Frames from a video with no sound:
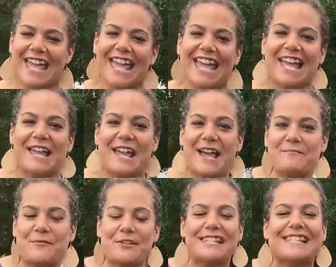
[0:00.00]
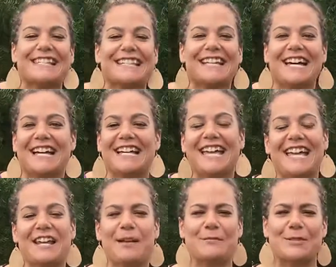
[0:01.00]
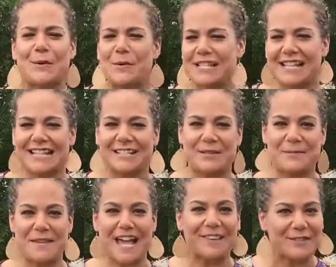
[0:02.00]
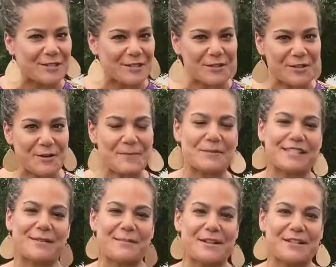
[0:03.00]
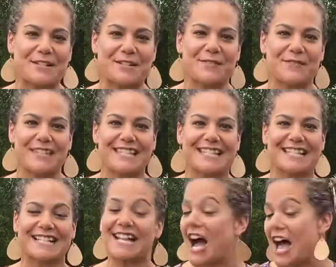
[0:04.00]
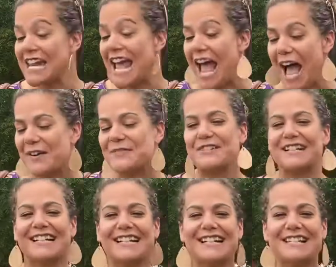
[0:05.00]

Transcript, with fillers: Hey, I'm Christina, and I'm so excited to be on this trip with Samaritan's Feet to Ghana, Africa.